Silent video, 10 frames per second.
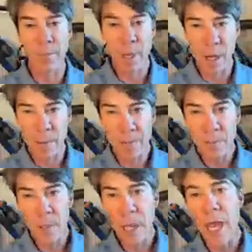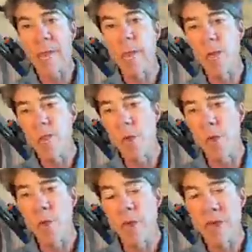Um, and then so
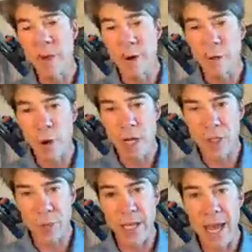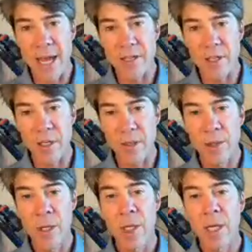the third question we ask
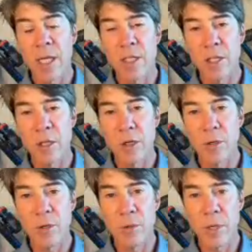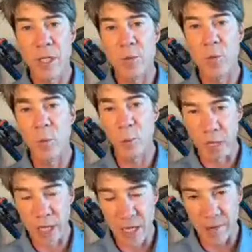you is you is
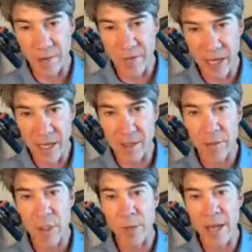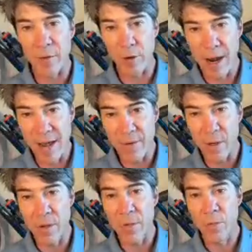what kind of event? So we have
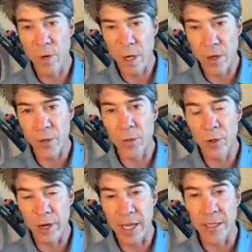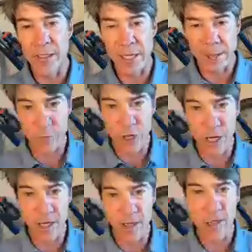gravel, road, crit, time
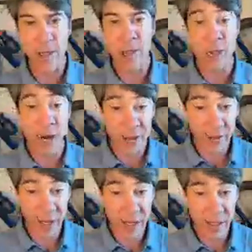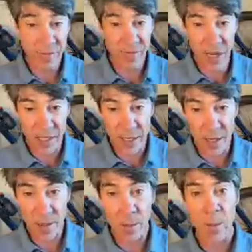trial, triathlon,
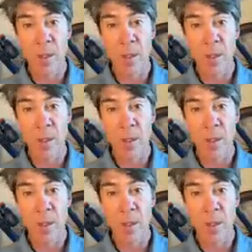fondo,